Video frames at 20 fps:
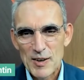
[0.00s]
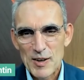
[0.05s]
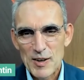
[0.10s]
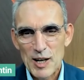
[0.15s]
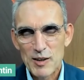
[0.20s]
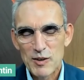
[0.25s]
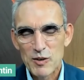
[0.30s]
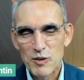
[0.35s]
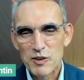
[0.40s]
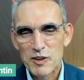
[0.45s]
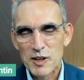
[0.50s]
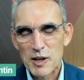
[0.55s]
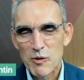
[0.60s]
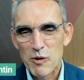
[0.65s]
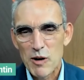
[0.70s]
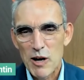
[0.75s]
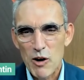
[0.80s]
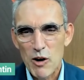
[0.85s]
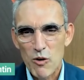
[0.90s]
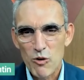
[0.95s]
As you say,
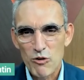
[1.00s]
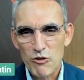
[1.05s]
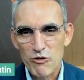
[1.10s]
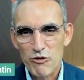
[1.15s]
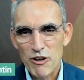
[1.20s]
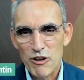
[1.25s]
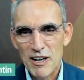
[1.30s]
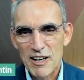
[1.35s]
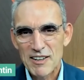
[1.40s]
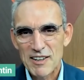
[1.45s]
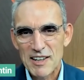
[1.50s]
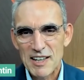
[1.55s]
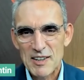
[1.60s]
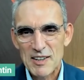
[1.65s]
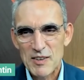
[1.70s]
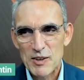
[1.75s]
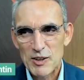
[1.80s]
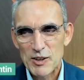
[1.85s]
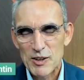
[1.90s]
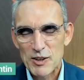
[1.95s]
we are all friends,
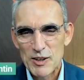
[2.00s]
and